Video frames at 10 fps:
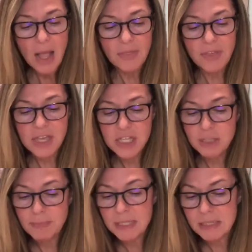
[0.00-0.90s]
The,
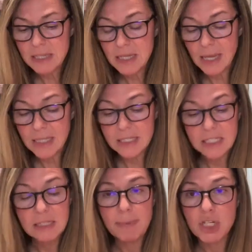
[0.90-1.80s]
spe- the it's
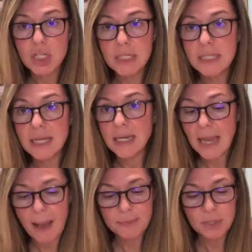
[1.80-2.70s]
specially designed
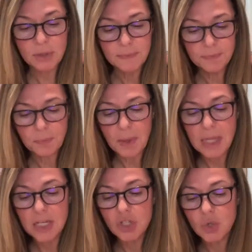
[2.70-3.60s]
capsule. It
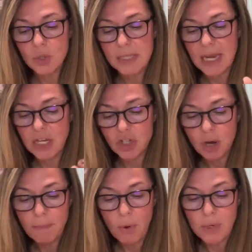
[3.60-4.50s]
ensures that each
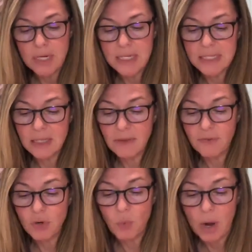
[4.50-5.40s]
component is
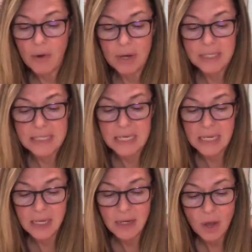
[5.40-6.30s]
delivered where it's
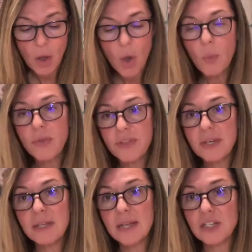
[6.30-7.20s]
needed within
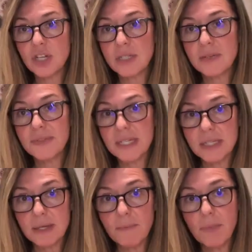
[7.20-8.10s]
the digestive
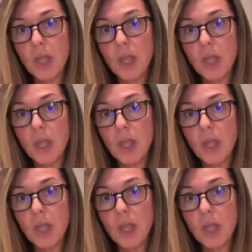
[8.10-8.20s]
system.